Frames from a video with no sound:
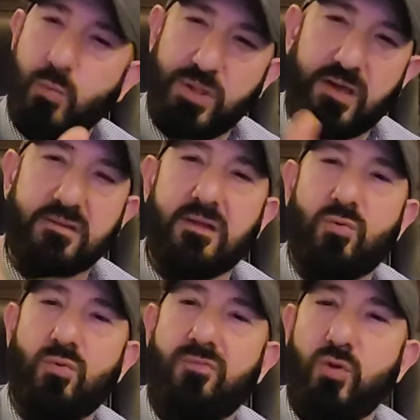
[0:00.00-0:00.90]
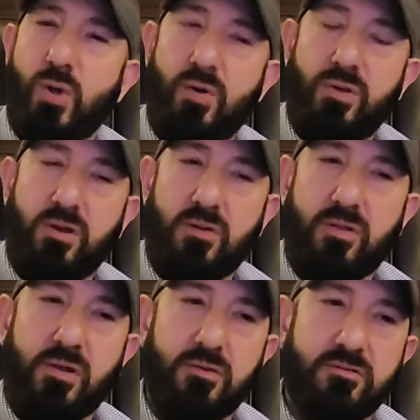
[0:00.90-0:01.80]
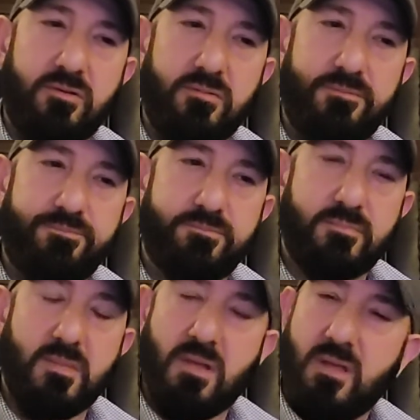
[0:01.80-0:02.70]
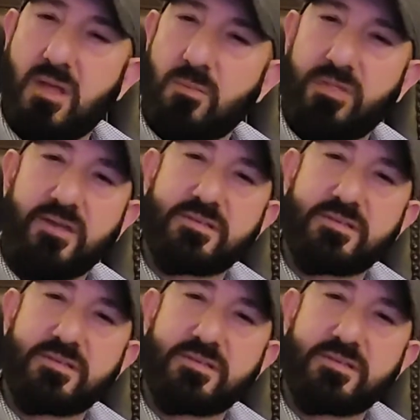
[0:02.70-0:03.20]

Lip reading: we'd like to get a review out here and there. So, But